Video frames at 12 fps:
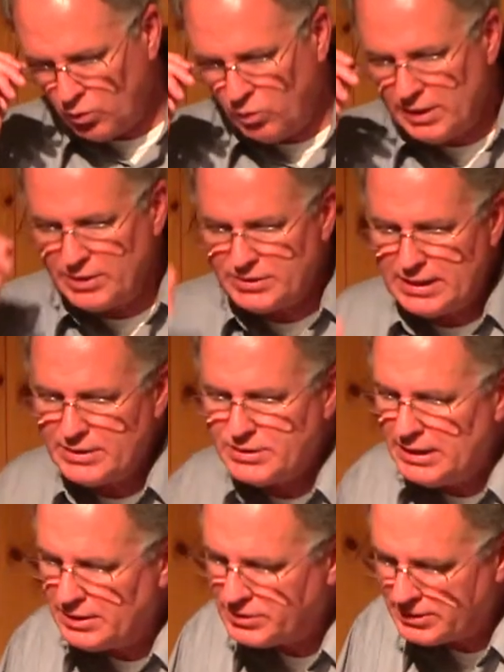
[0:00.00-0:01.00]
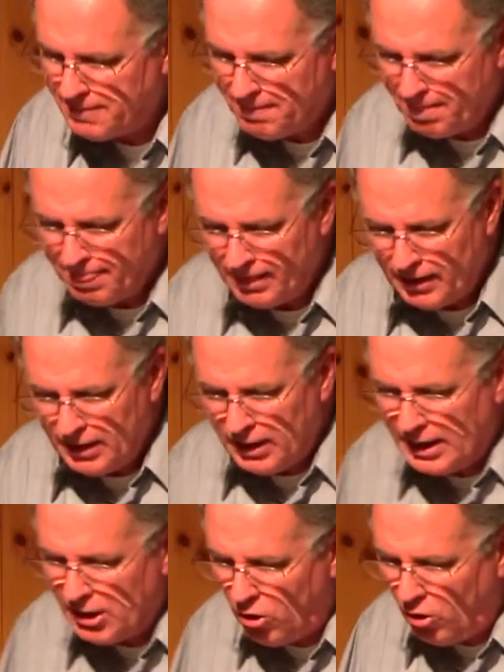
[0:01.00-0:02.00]
when He says this,
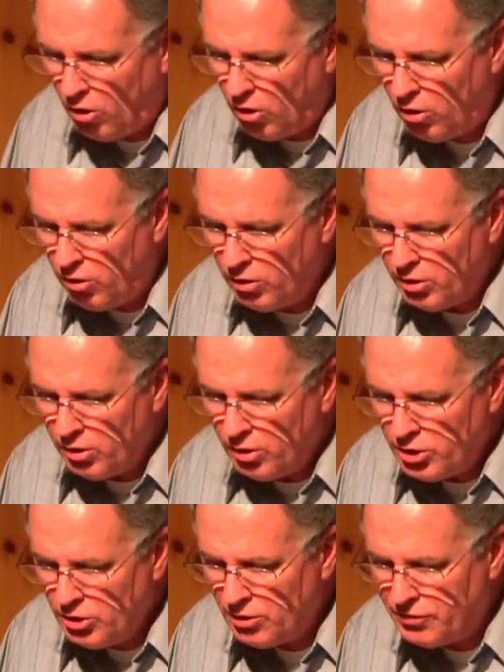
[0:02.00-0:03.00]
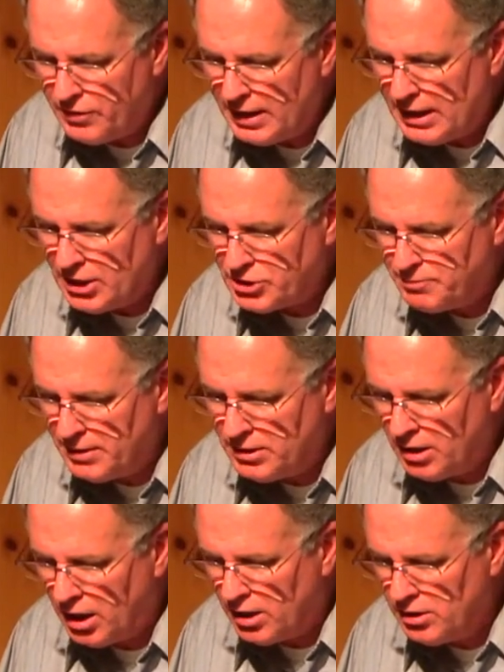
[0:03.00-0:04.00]
let all your things be
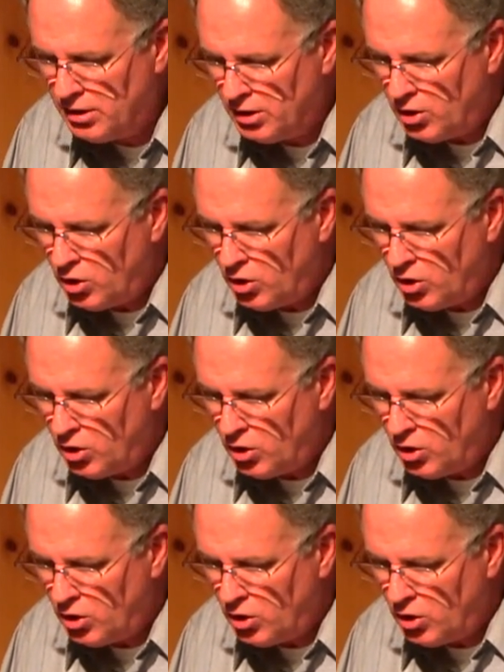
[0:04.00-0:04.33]
done